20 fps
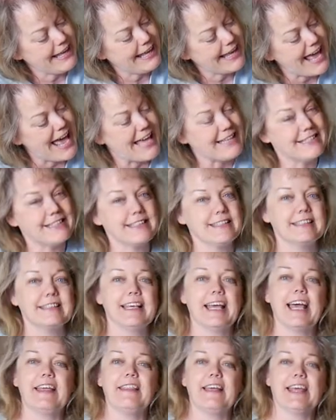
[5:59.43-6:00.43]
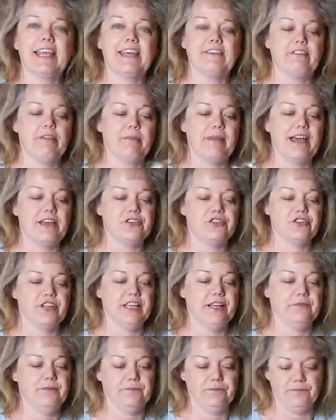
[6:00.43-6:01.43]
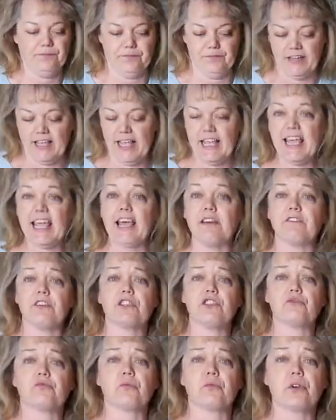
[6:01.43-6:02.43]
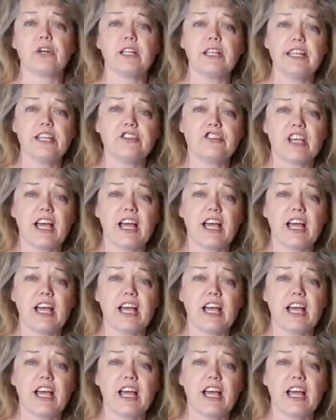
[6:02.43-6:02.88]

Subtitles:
yes, and then give them that treat. If it's really